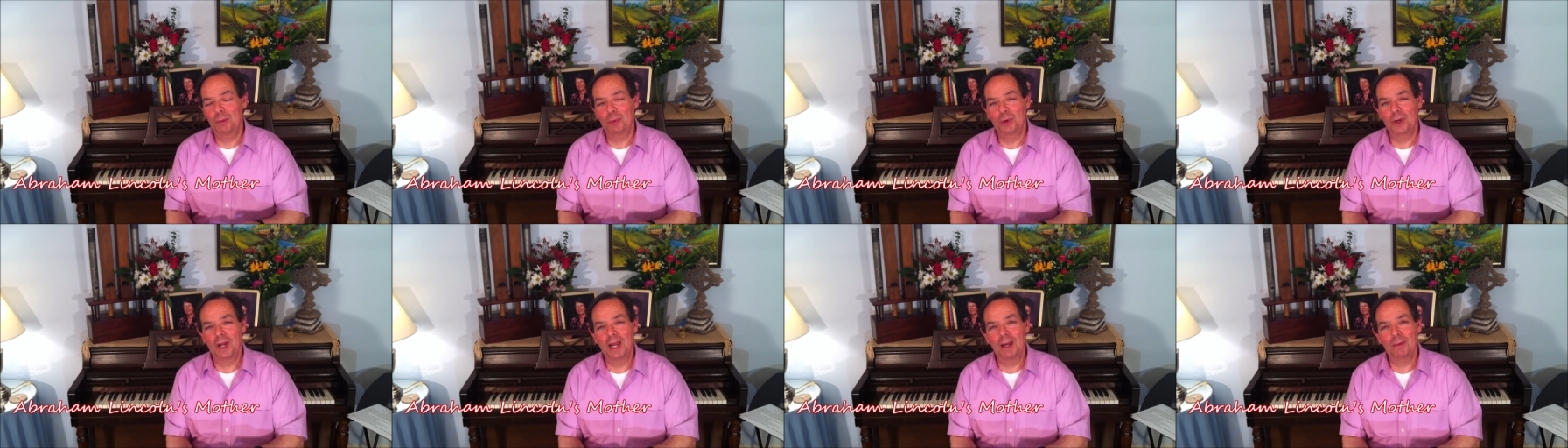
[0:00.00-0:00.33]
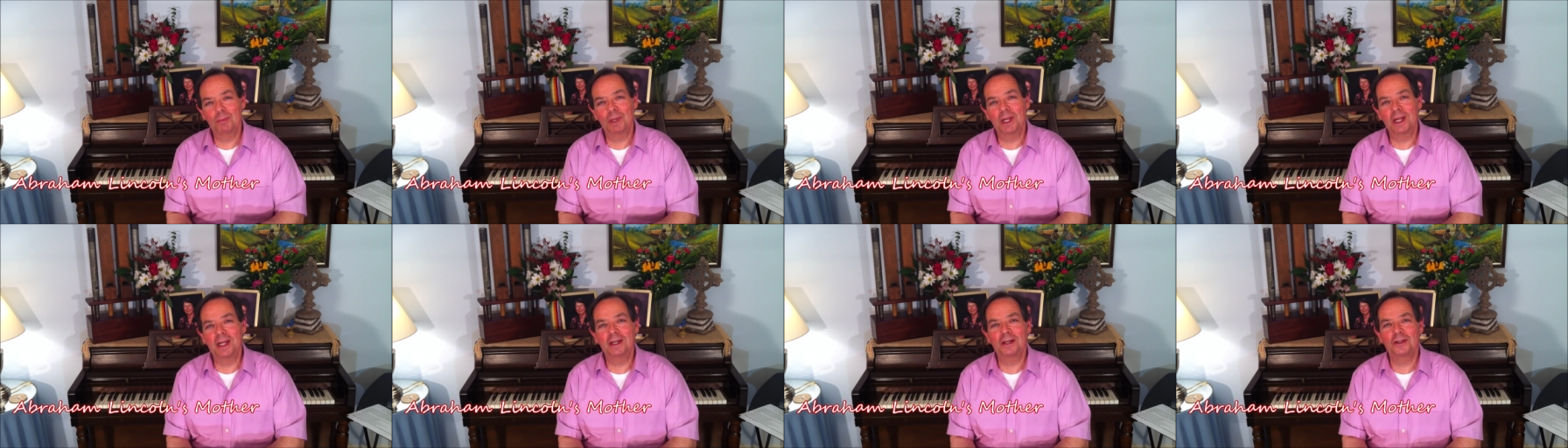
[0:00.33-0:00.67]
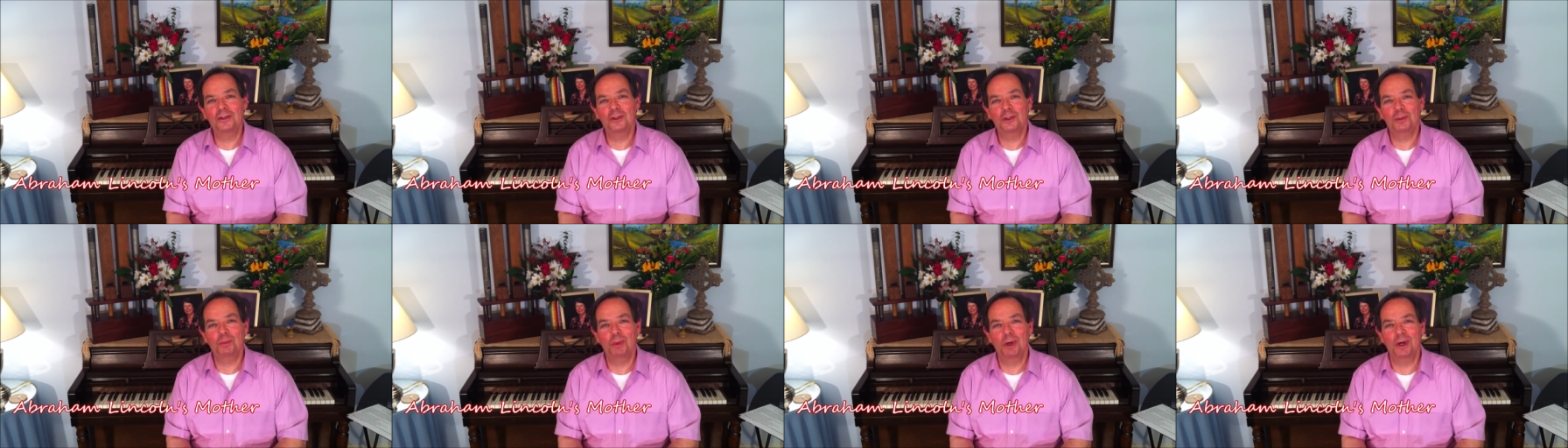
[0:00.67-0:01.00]
Abraham
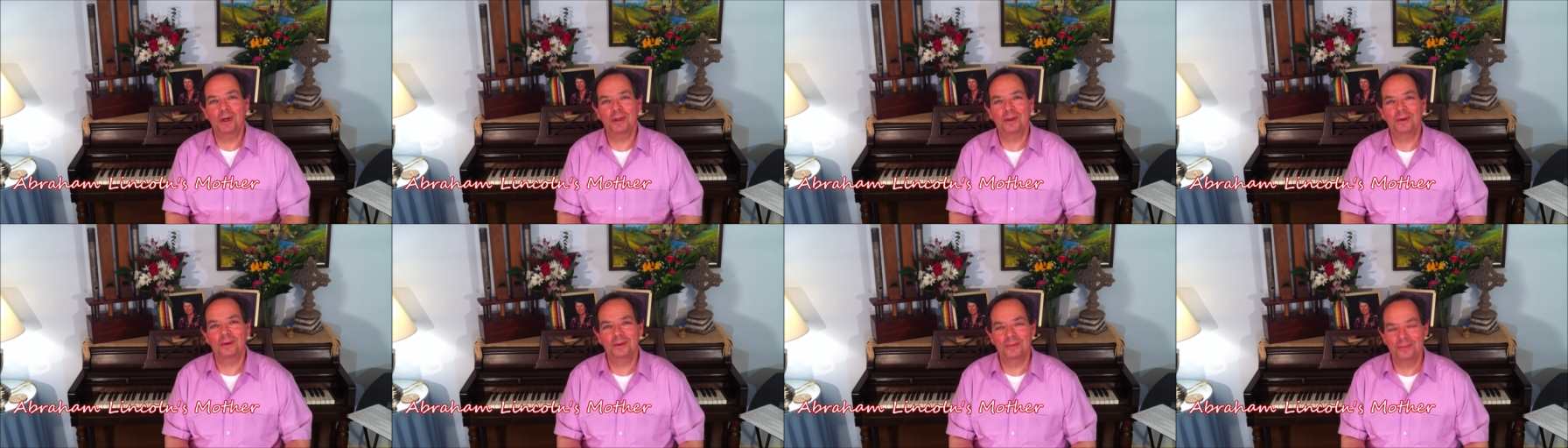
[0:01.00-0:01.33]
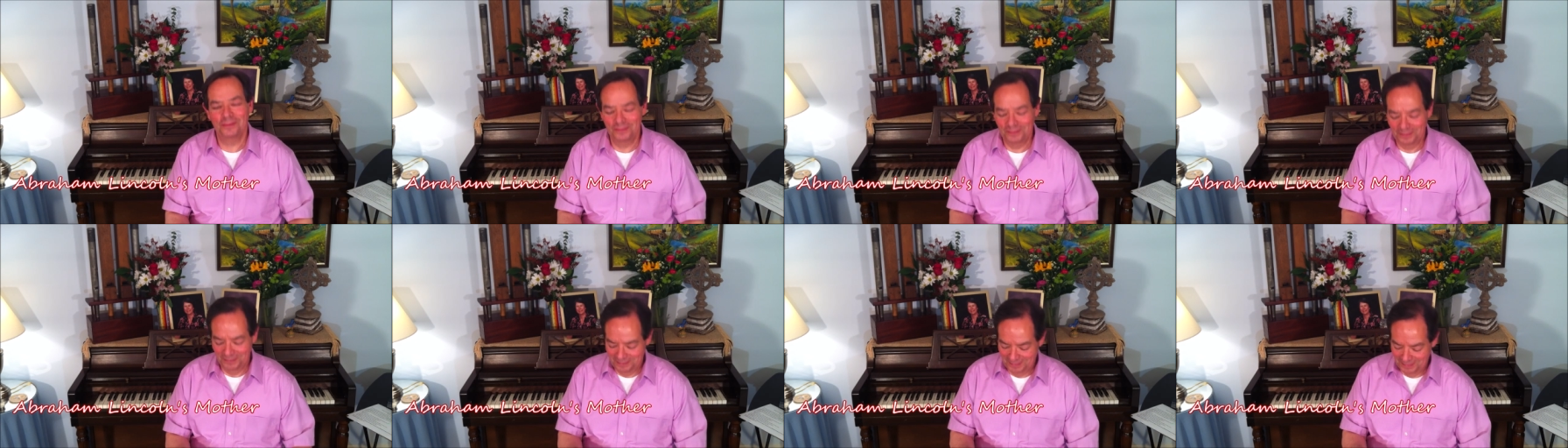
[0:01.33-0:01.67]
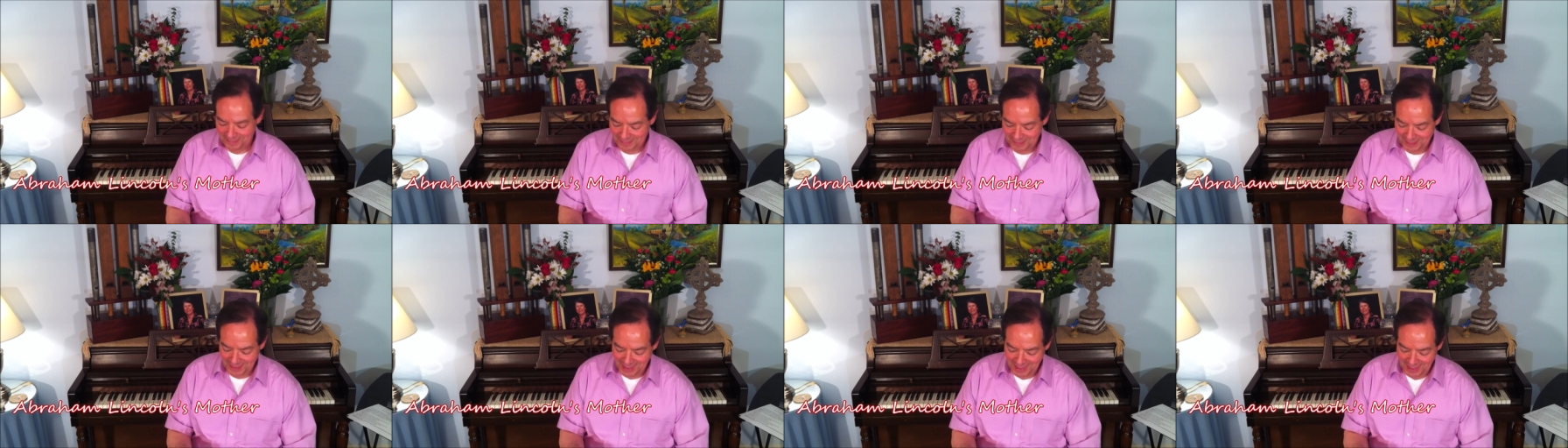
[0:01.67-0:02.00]
Lincoln's mother.
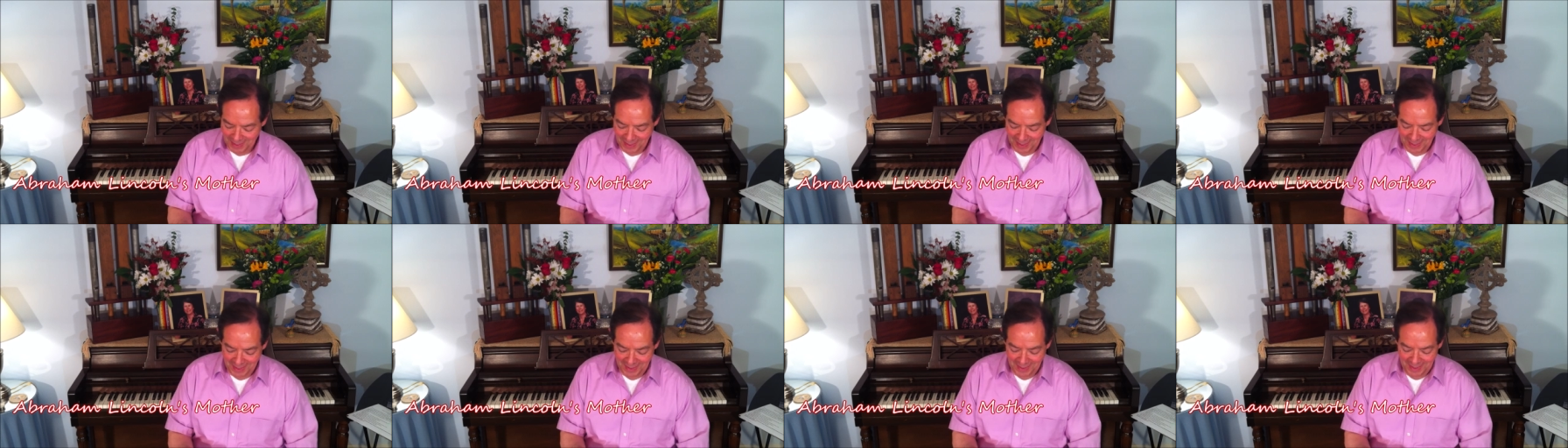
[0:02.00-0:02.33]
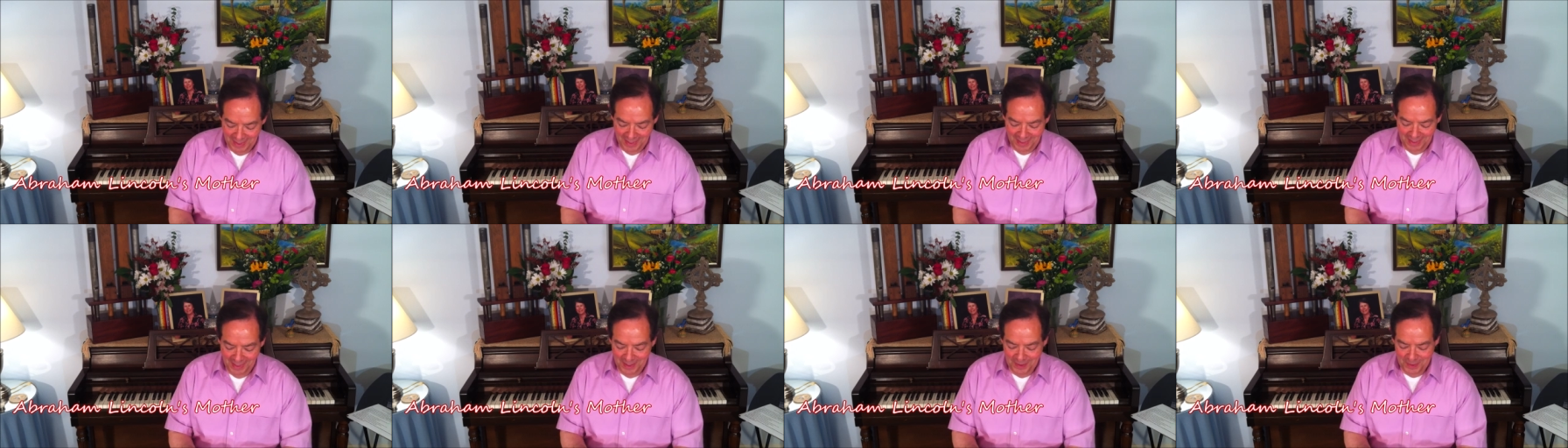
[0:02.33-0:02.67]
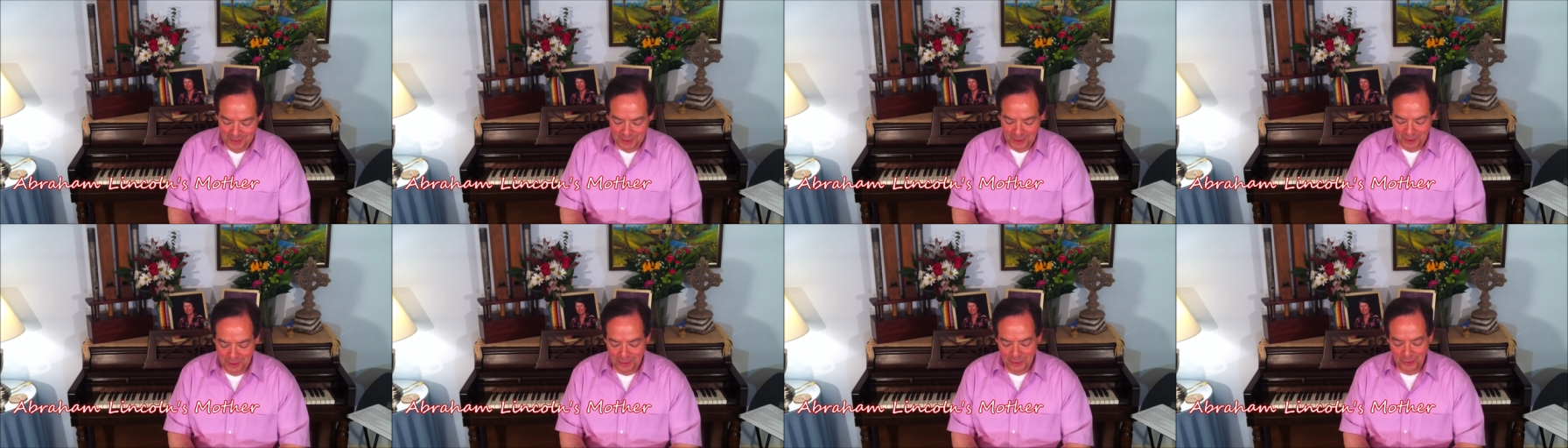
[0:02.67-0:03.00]

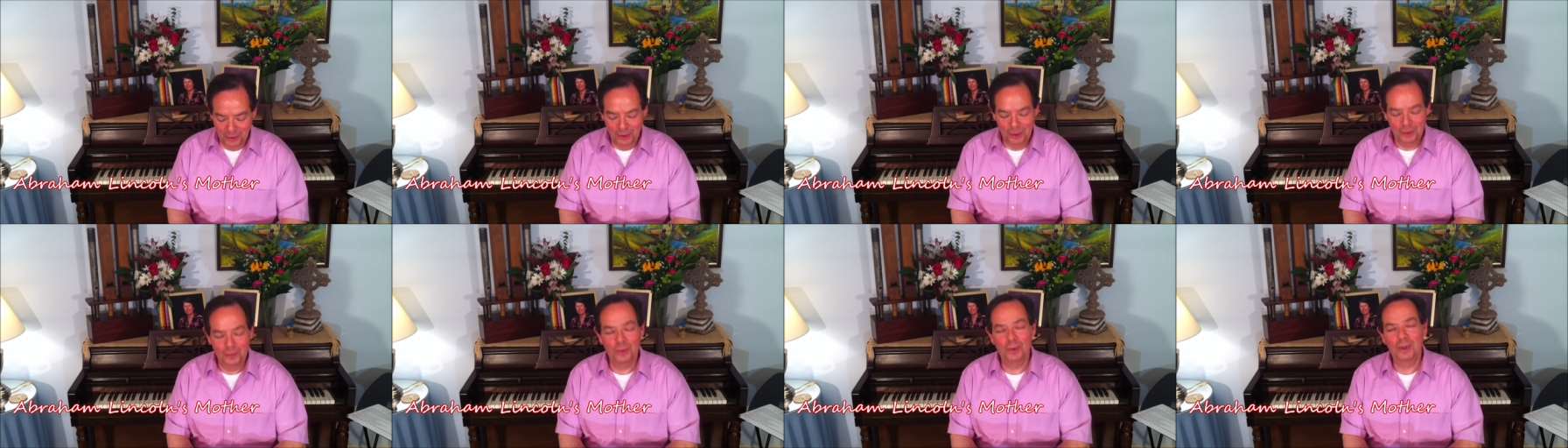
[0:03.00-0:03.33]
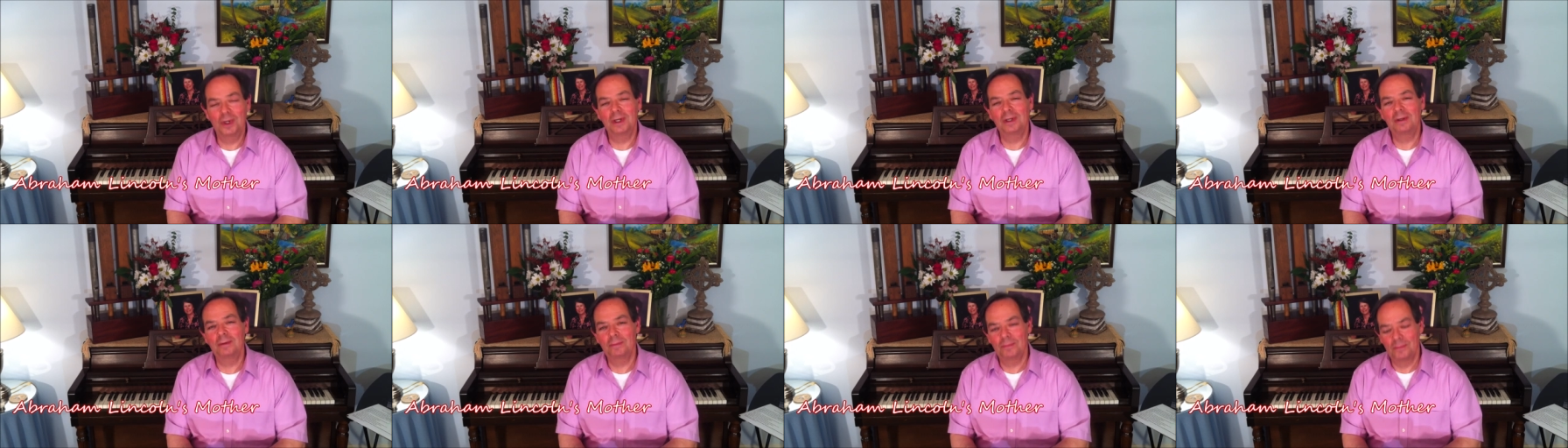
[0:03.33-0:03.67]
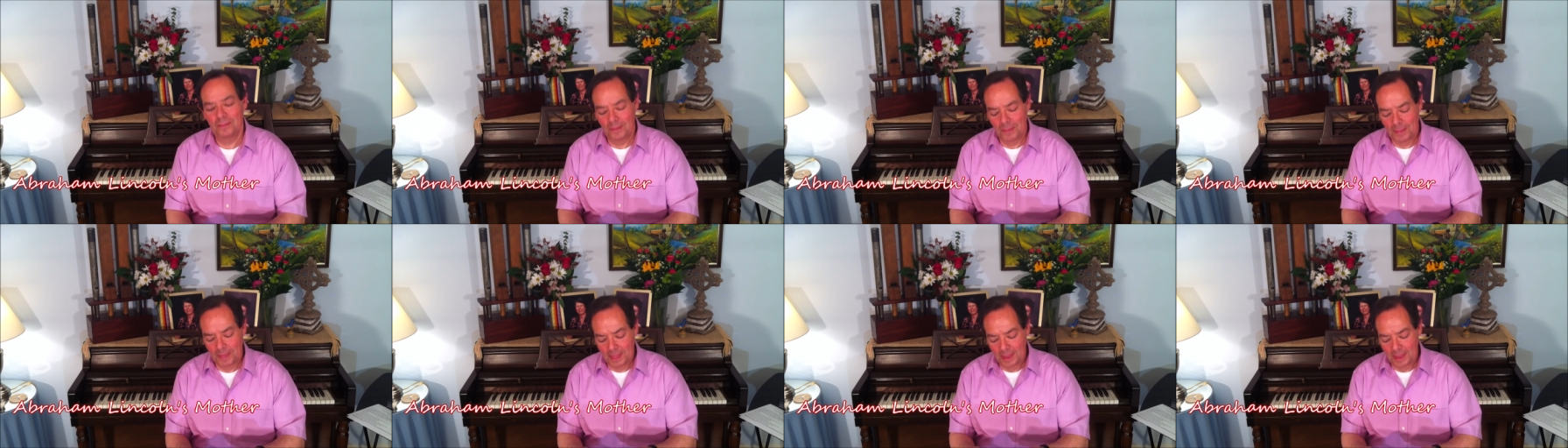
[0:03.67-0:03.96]
Here's the third one.